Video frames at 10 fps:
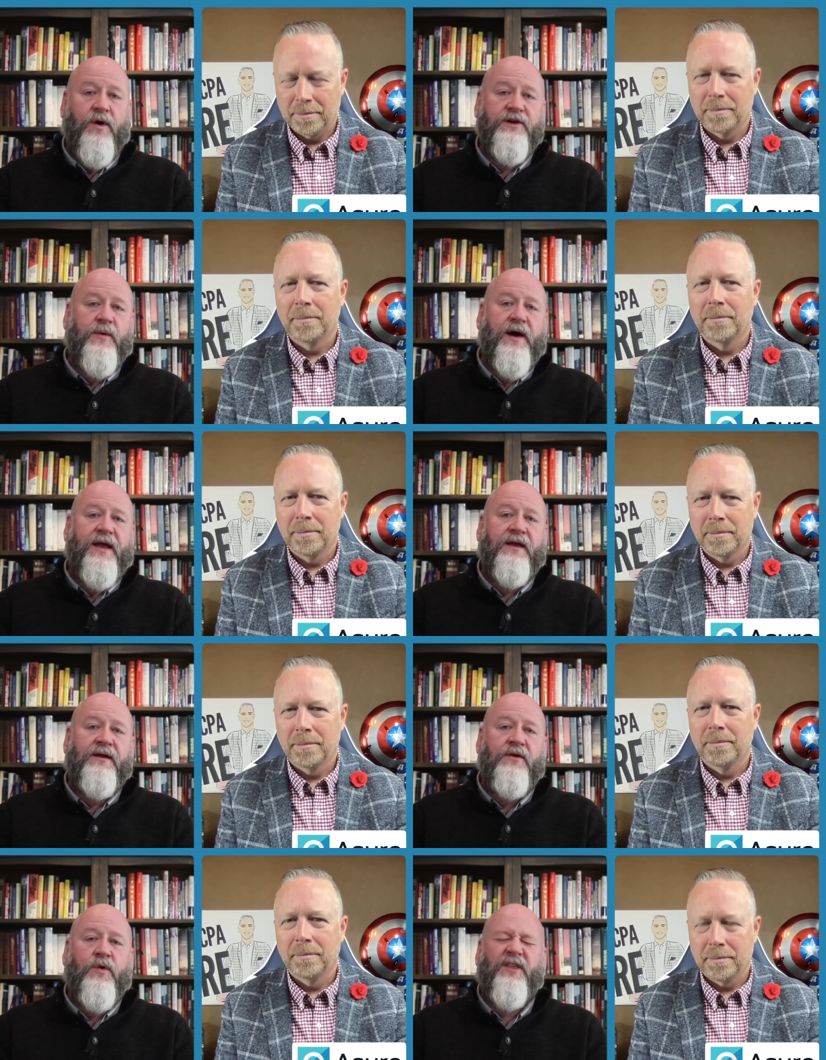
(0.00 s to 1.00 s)
Speaker 1: do I?
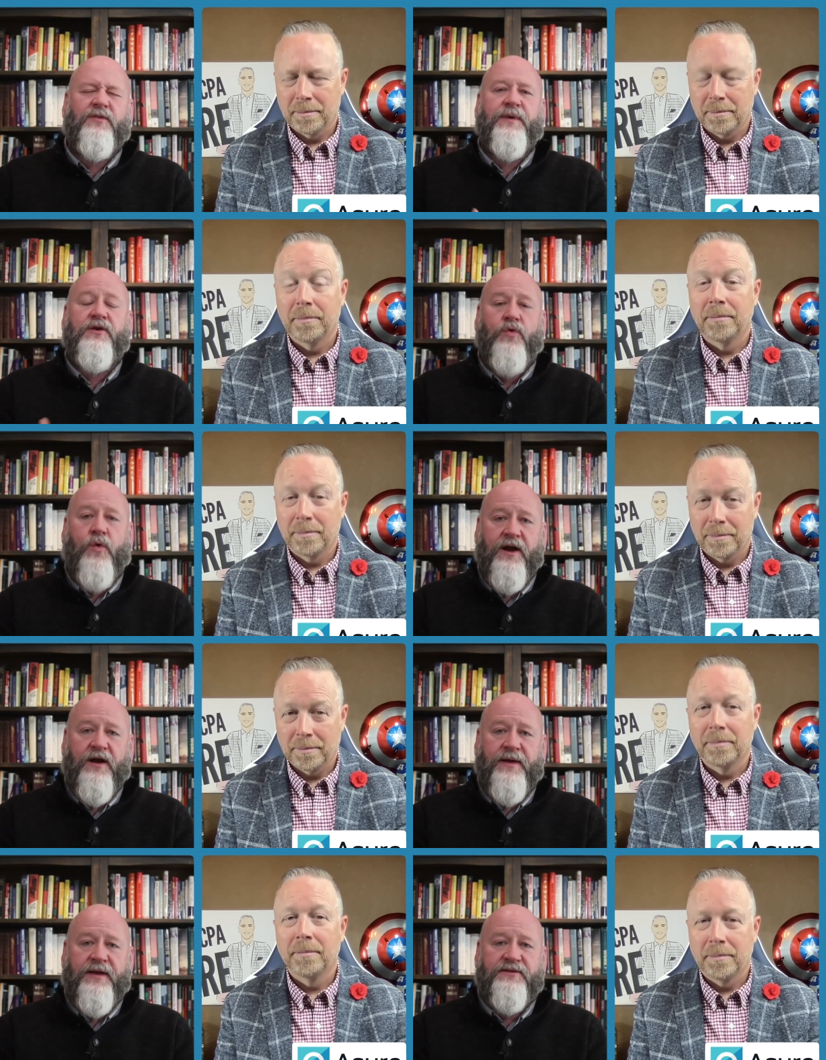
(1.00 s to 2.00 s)
What are the
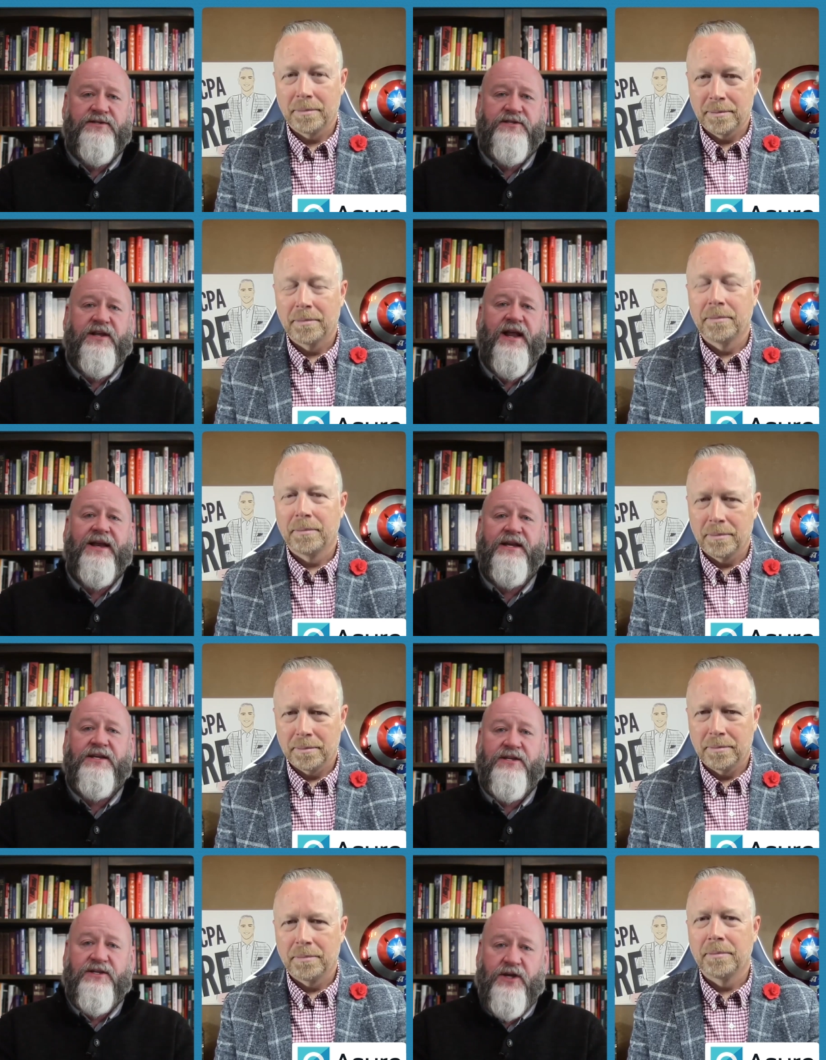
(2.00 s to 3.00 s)
requirements that I need
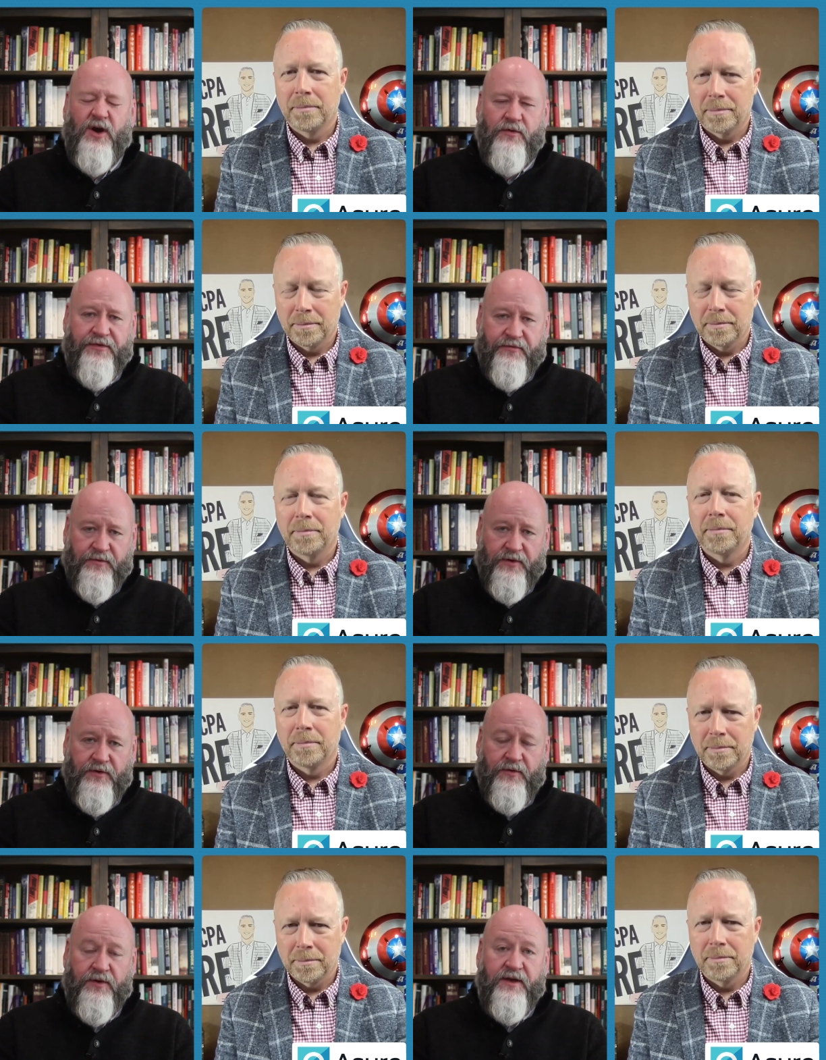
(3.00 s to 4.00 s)
to go
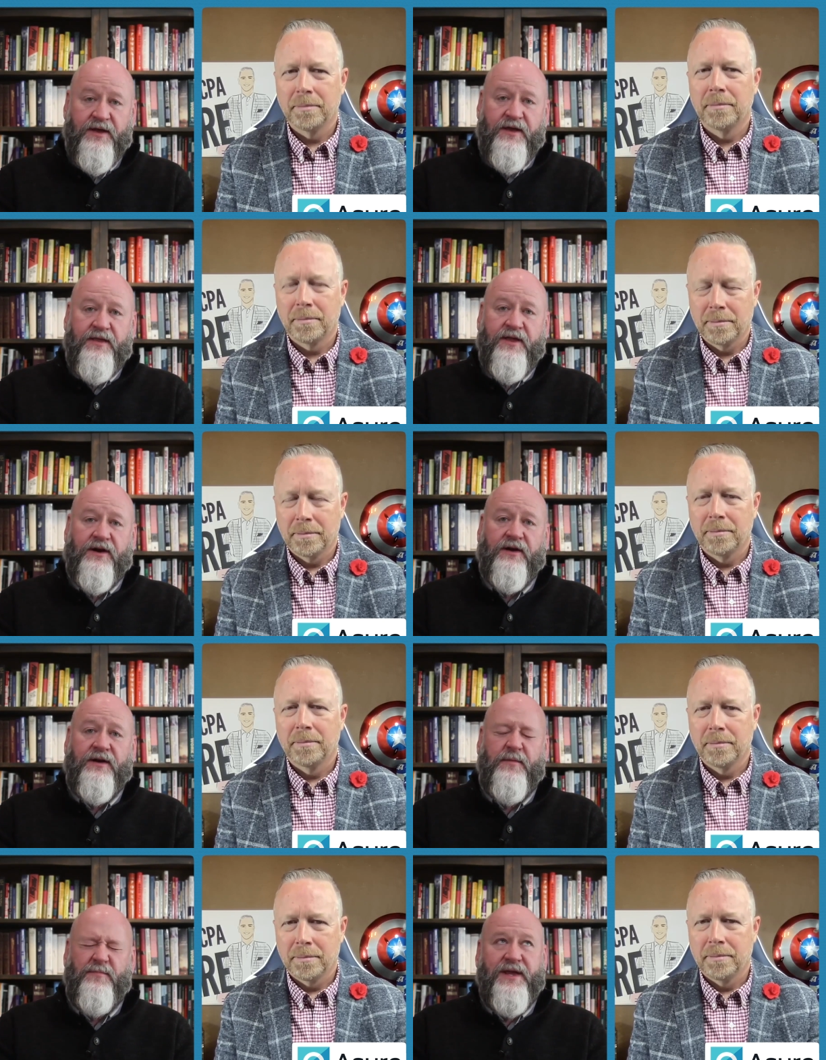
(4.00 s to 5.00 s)
through that are
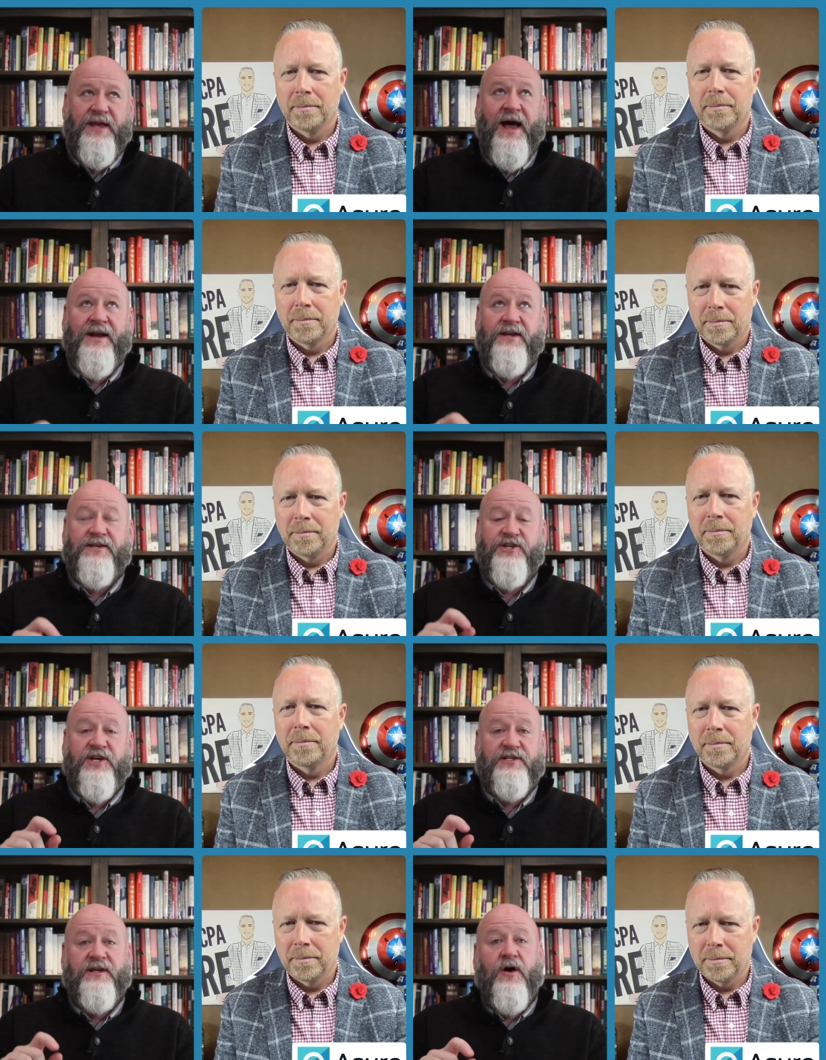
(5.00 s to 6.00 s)
beyond
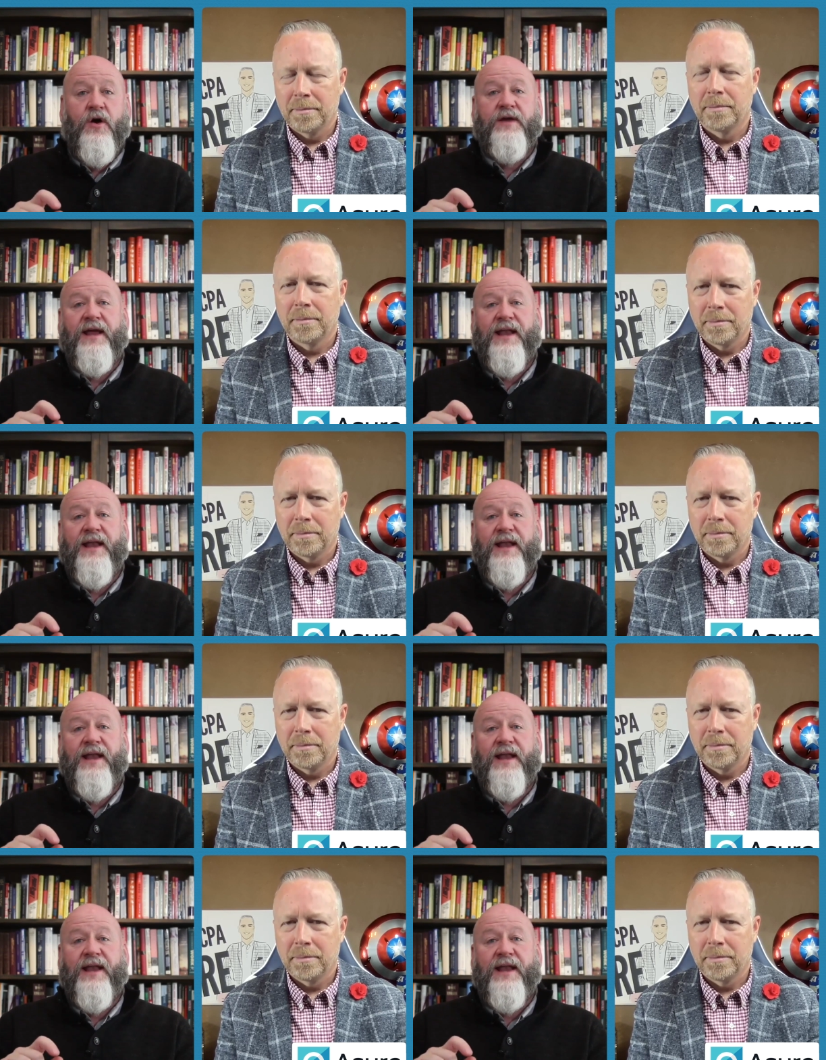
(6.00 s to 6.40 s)
just okay?